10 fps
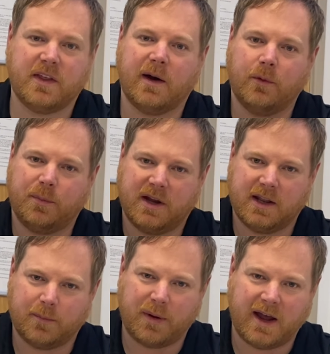that will be in
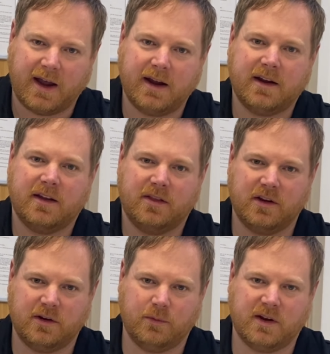the pack that
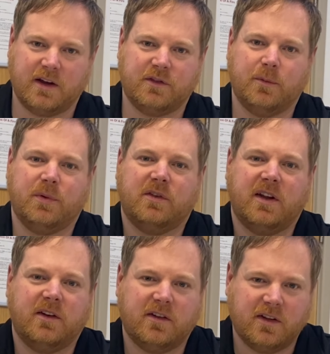you would have to
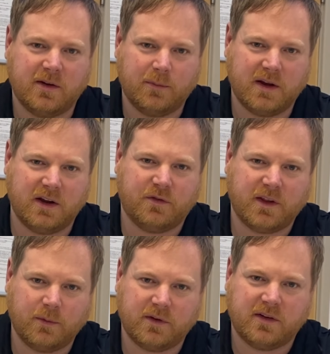present to them if they
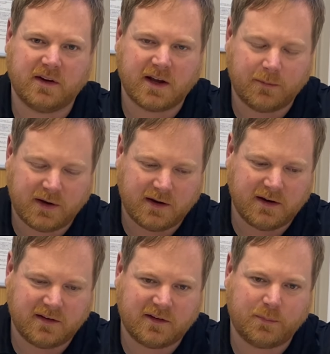wanted to come in and
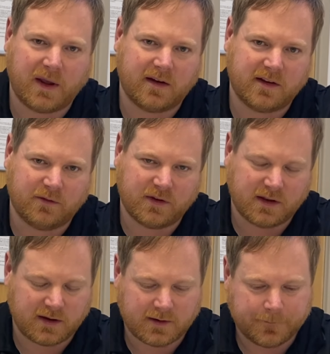inspect
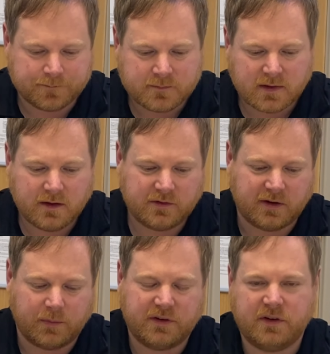everything. So
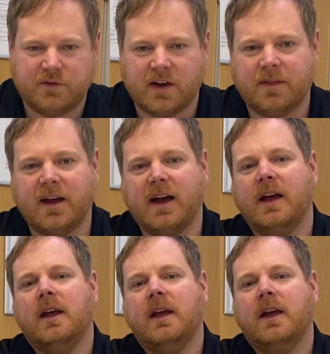once you've done that,